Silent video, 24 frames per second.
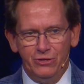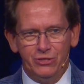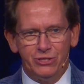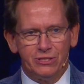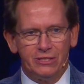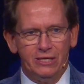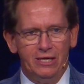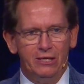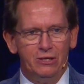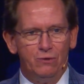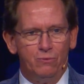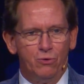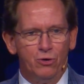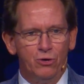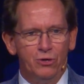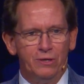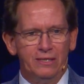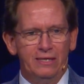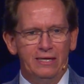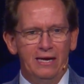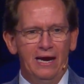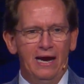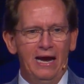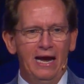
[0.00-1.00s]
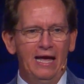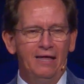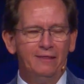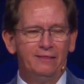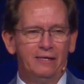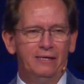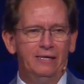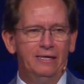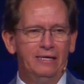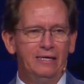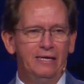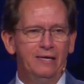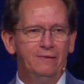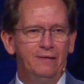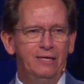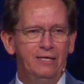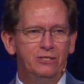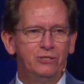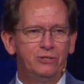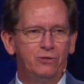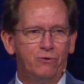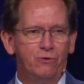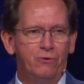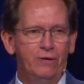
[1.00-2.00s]
see the word Catholic in
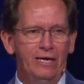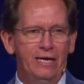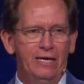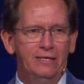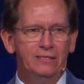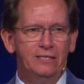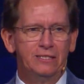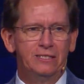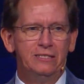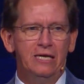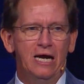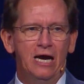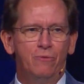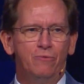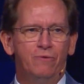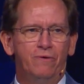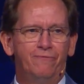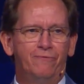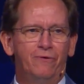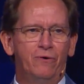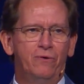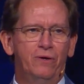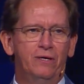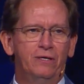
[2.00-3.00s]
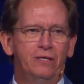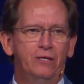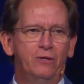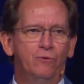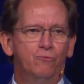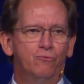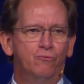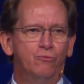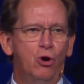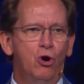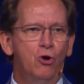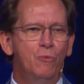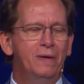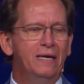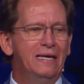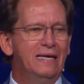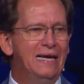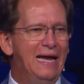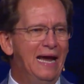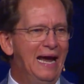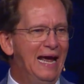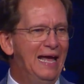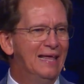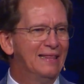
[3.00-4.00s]
these creeds, it's not referring to the Roman
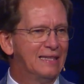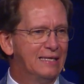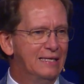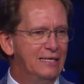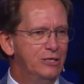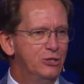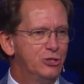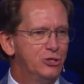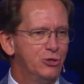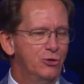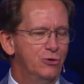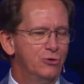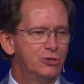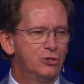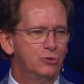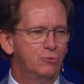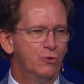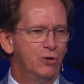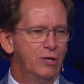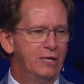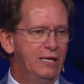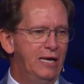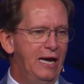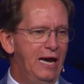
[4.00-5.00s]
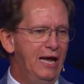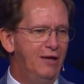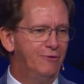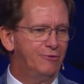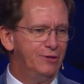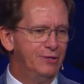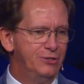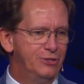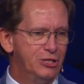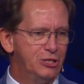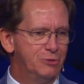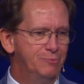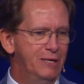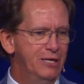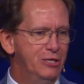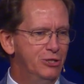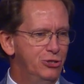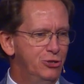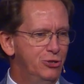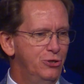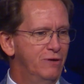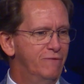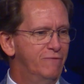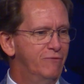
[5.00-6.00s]
Catholic Church. The word Catholic just
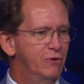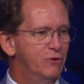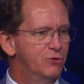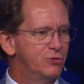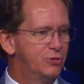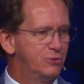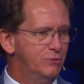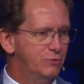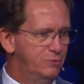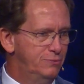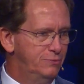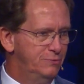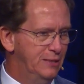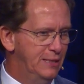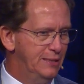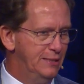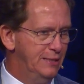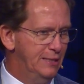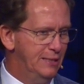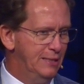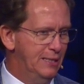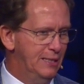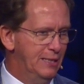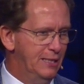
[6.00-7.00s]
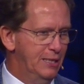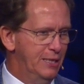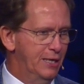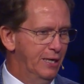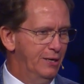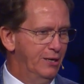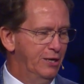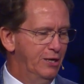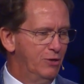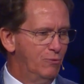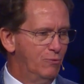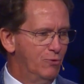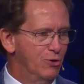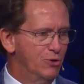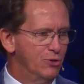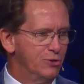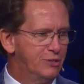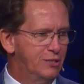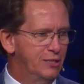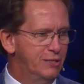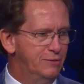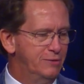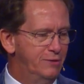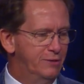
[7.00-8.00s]
means universal. In other
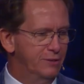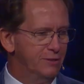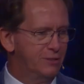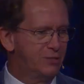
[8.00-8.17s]
words, the, the